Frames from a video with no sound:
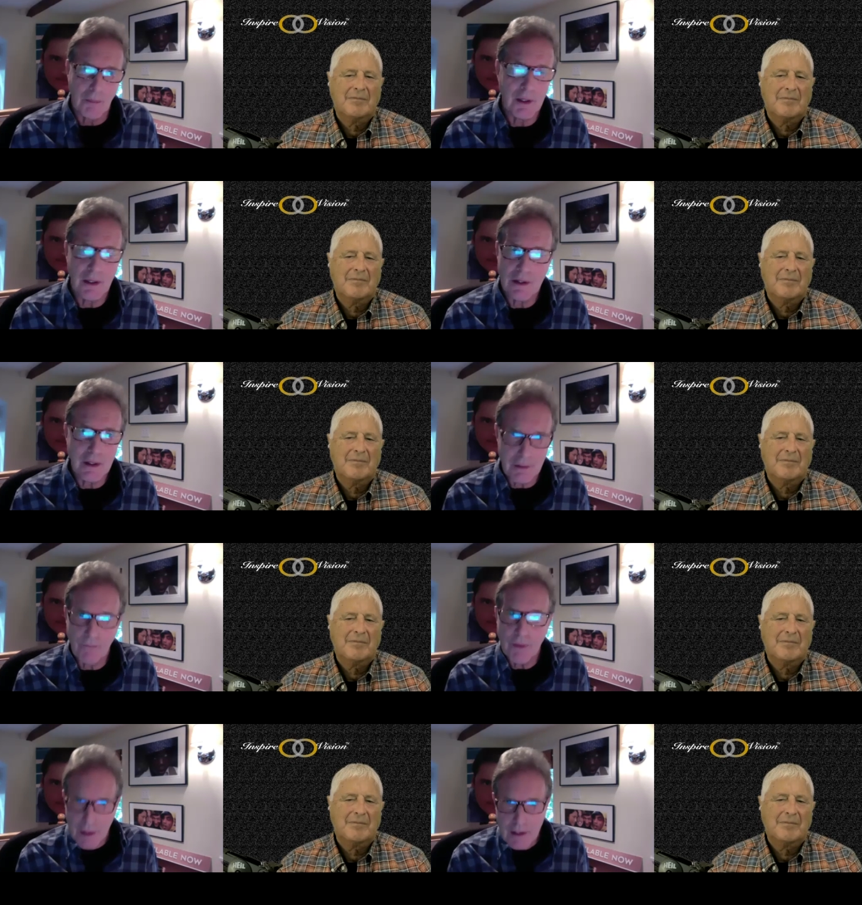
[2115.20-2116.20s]
Speaker 1: but it, it,
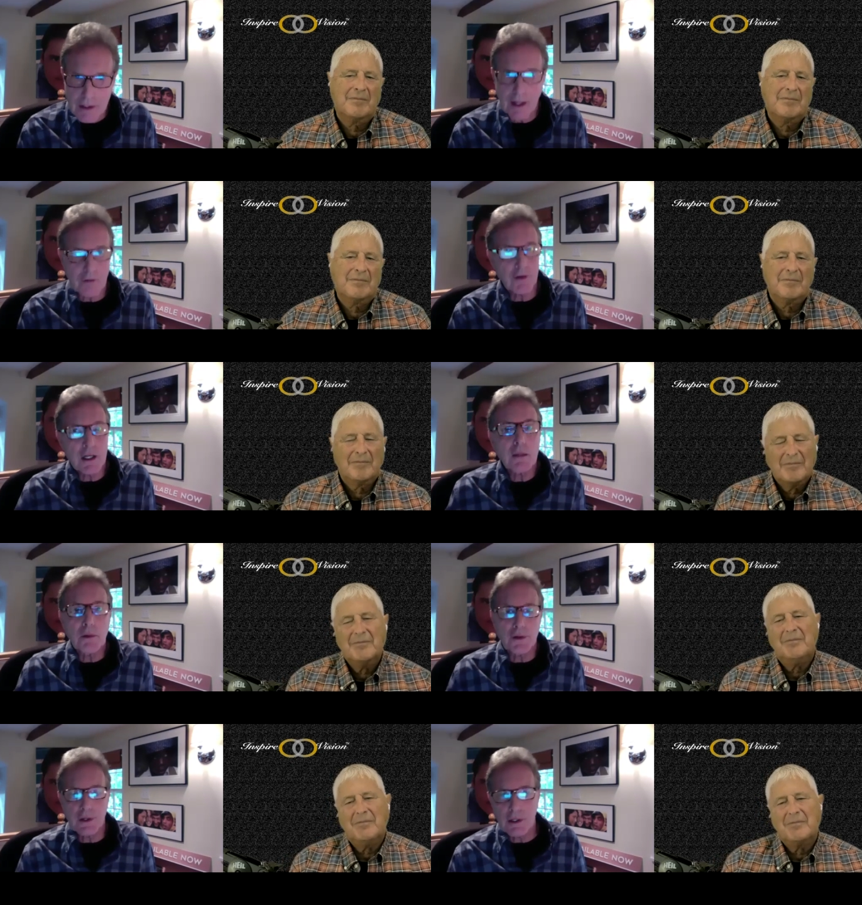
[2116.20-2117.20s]
it's not available
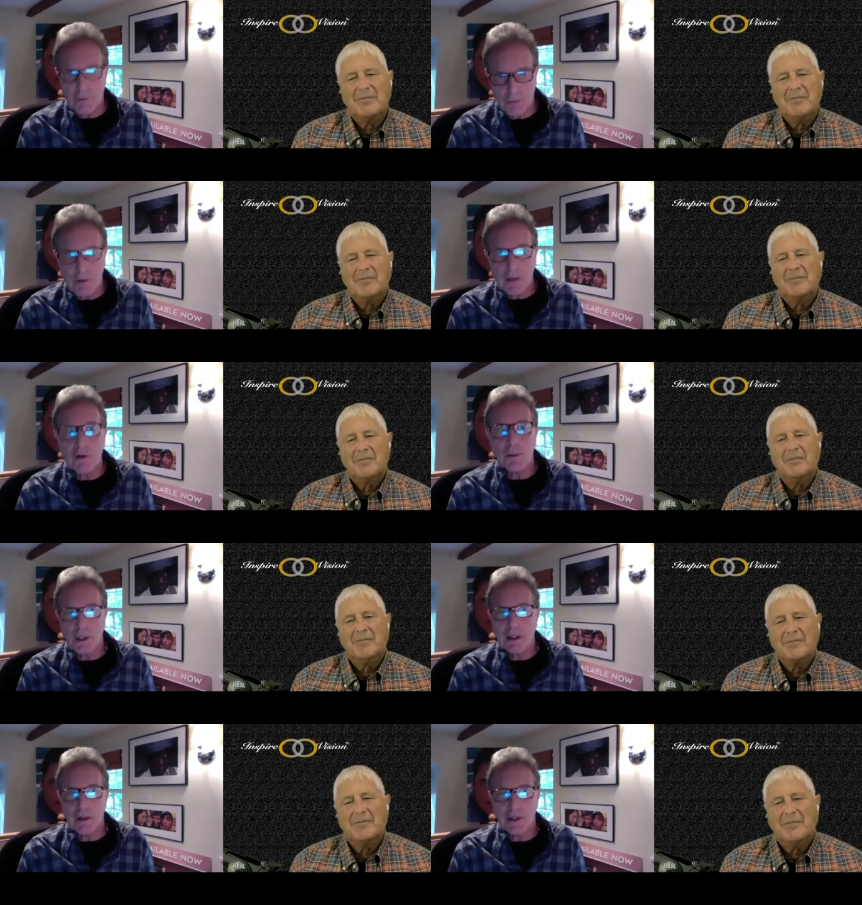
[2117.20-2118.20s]
to ev-
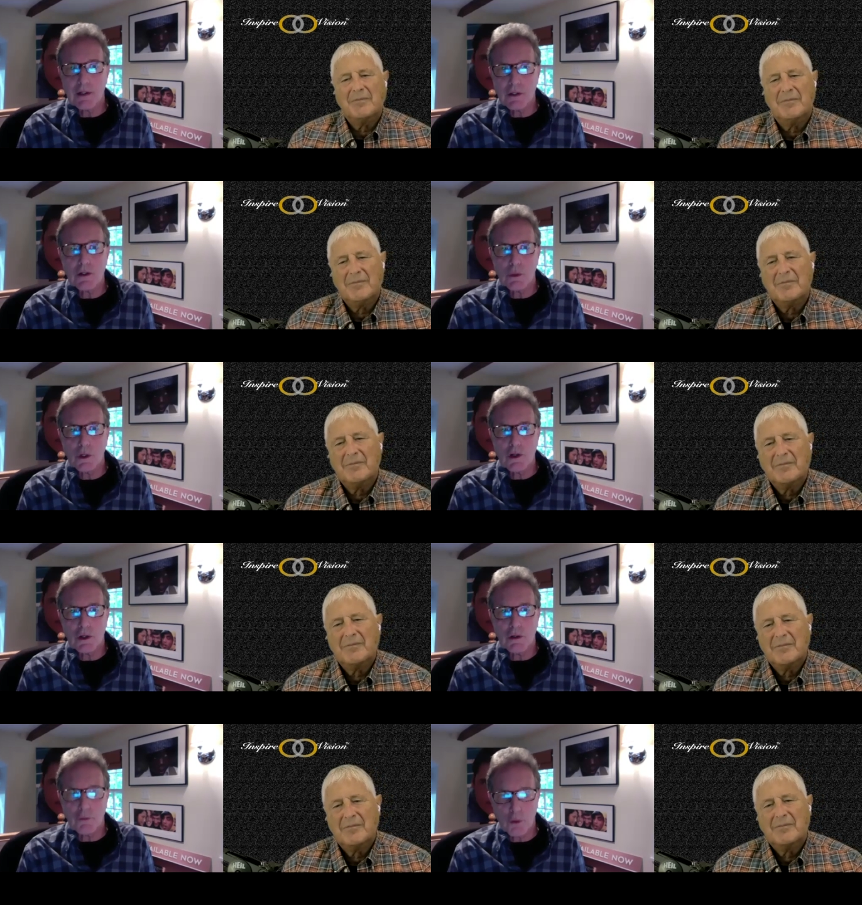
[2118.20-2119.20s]
everybody in that situation,
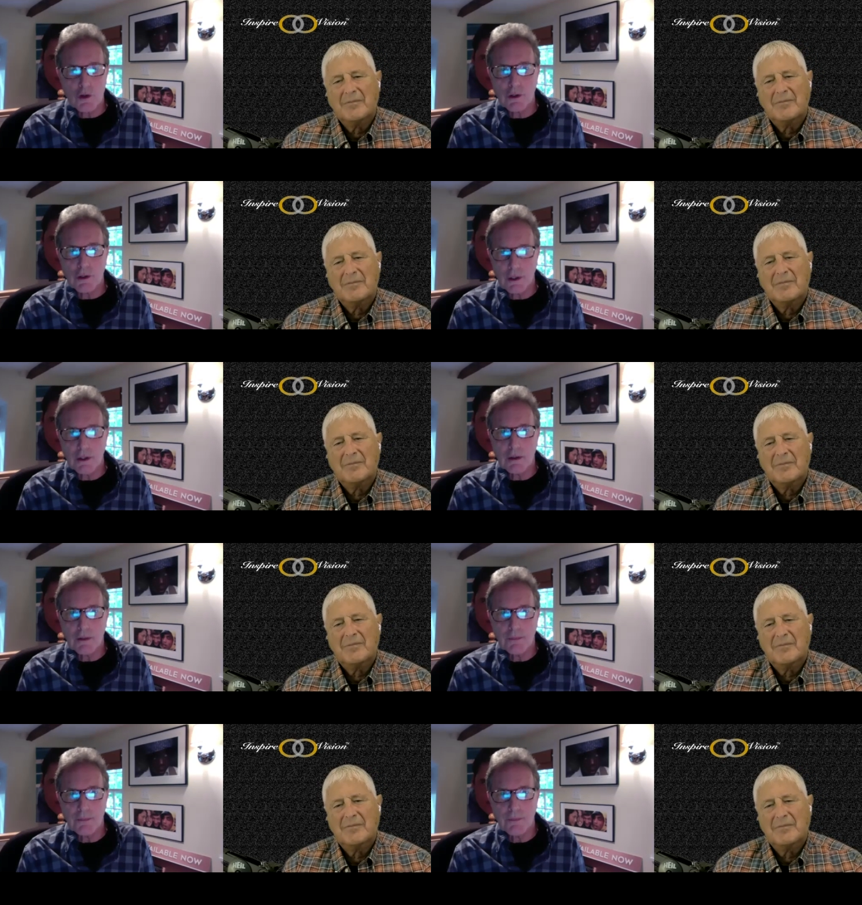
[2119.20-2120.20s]
unfortunately.
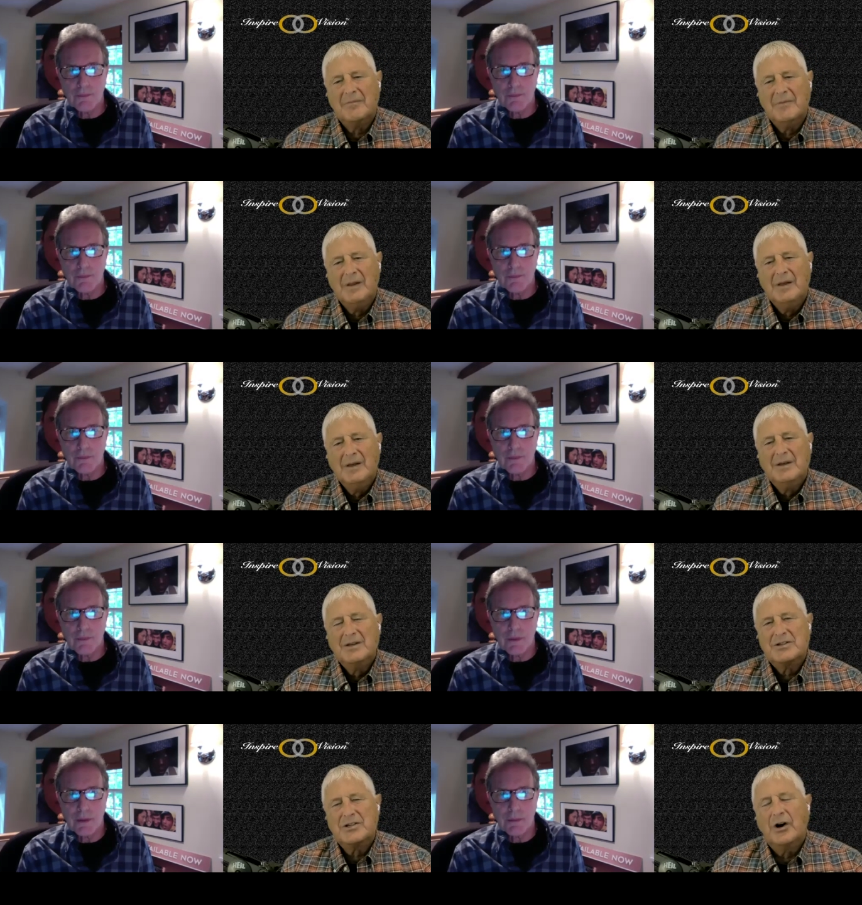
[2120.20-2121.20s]

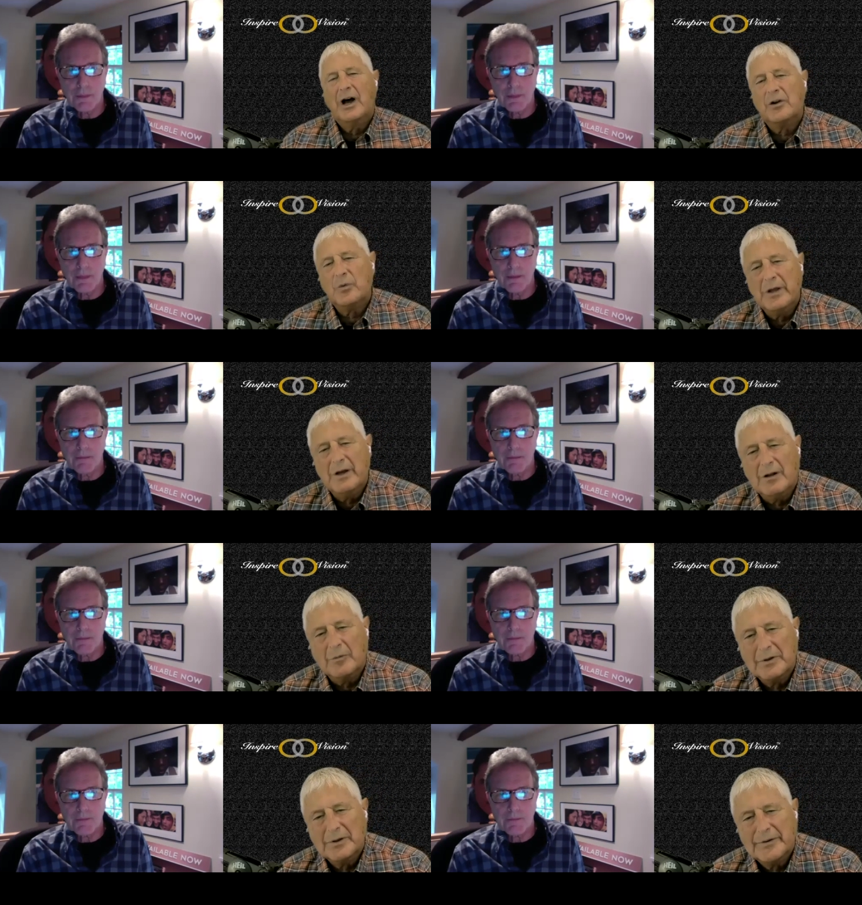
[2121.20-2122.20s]
Speaker 2: So, how do we
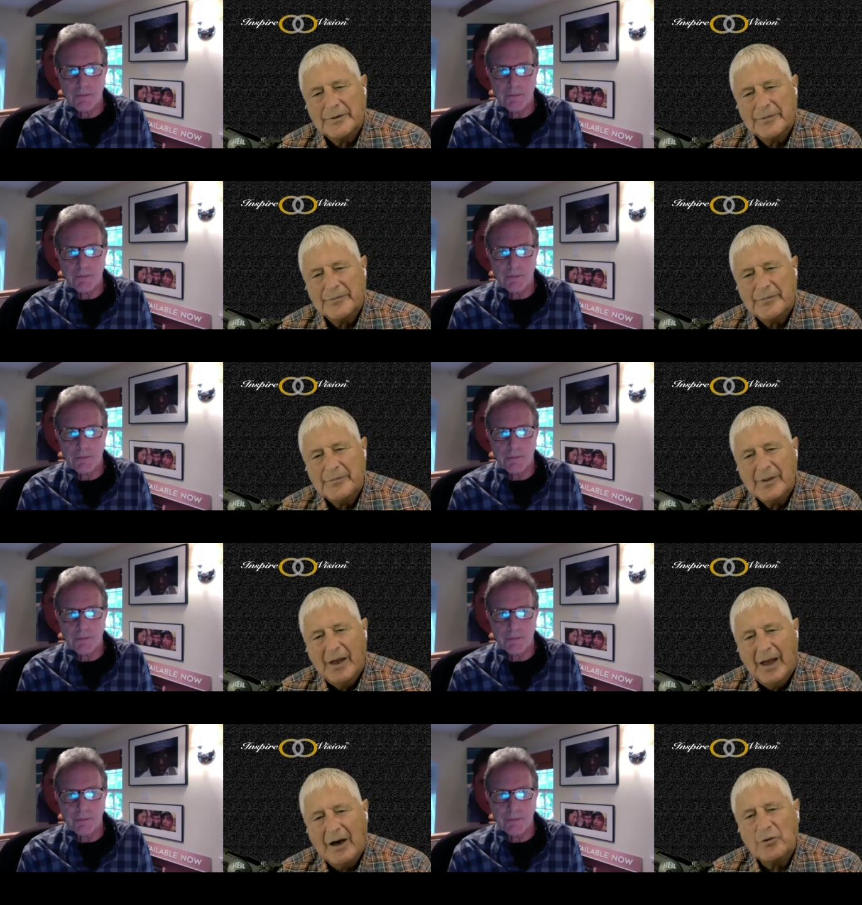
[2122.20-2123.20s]
help?
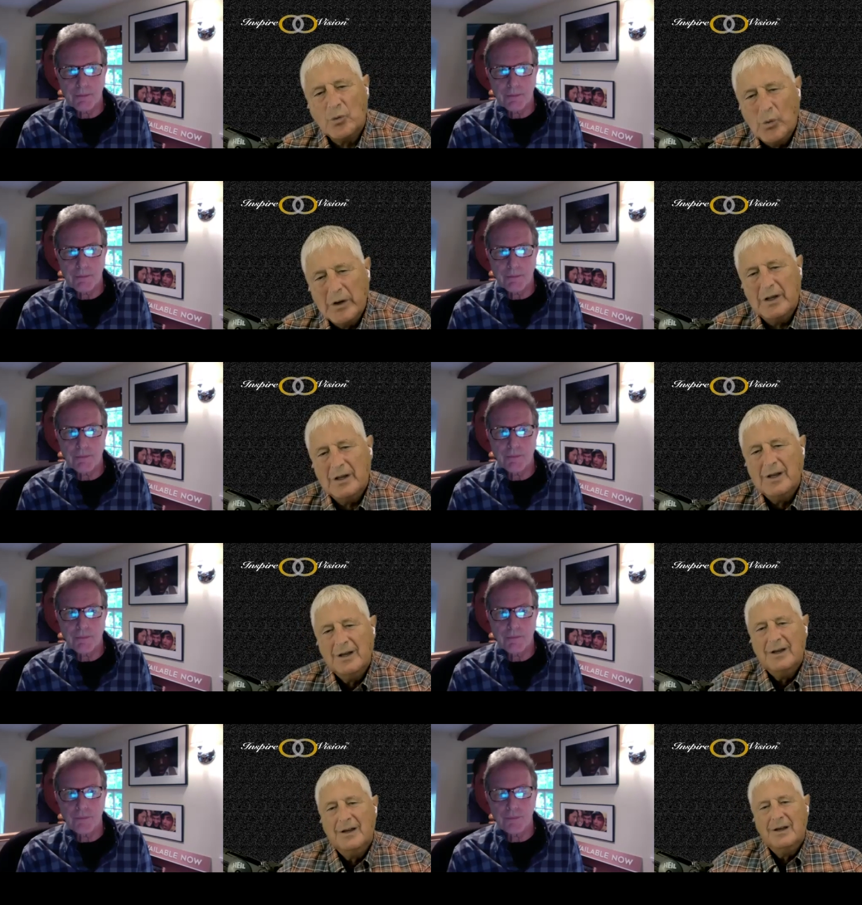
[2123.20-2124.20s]
How do we,
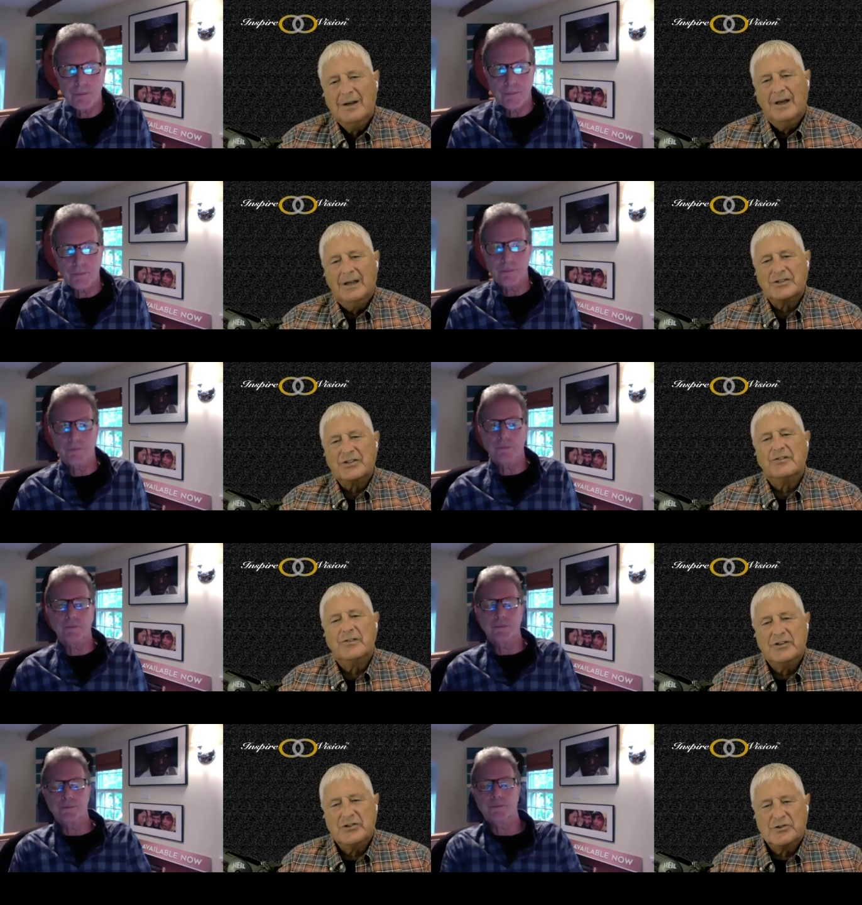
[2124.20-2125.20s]
as
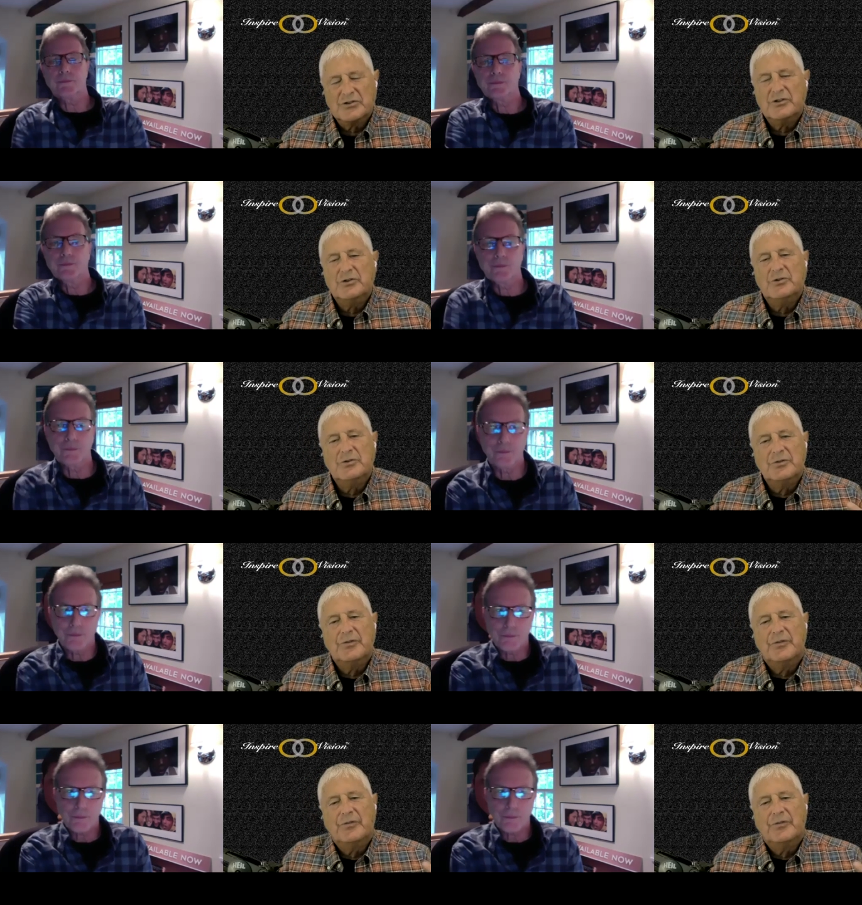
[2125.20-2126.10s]
individuals who